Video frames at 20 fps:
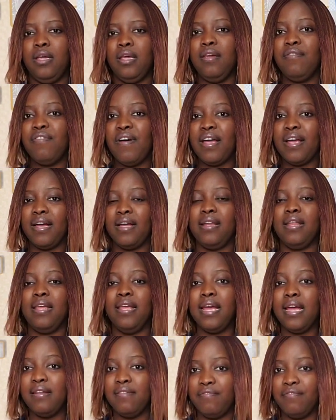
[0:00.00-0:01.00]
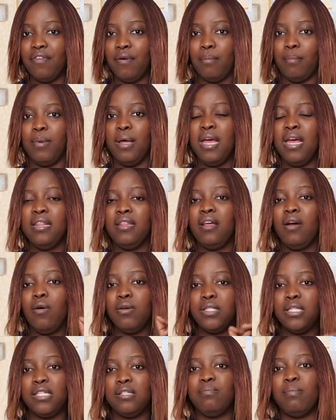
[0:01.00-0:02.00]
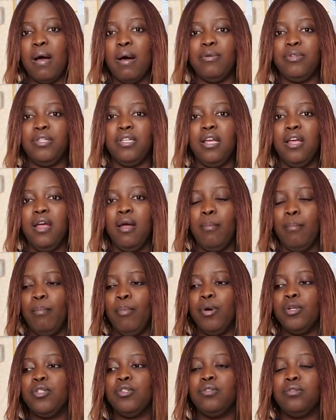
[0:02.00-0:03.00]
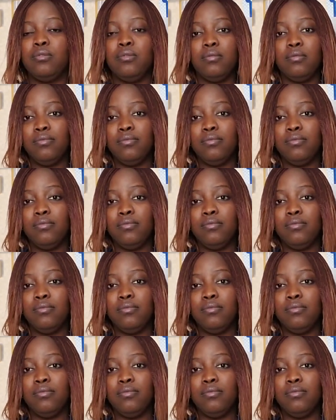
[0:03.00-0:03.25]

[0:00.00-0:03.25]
if I can hear it from the horse's mouth, but